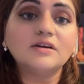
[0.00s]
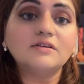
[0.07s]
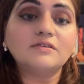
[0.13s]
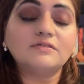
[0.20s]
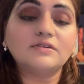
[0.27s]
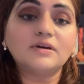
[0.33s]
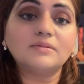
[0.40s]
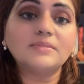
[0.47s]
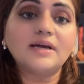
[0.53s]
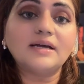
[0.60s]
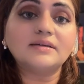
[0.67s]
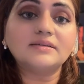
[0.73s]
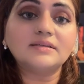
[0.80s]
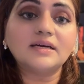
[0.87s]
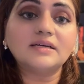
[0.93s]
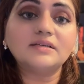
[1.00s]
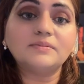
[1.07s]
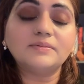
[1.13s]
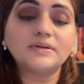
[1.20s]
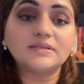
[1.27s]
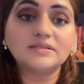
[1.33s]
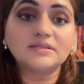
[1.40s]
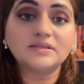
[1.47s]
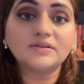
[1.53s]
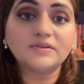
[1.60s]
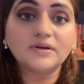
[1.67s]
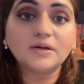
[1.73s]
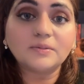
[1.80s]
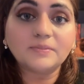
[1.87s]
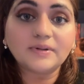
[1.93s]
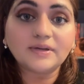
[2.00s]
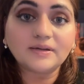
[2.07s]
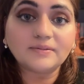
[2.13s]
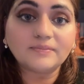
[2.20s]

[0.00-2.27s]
from antidepressant therapy.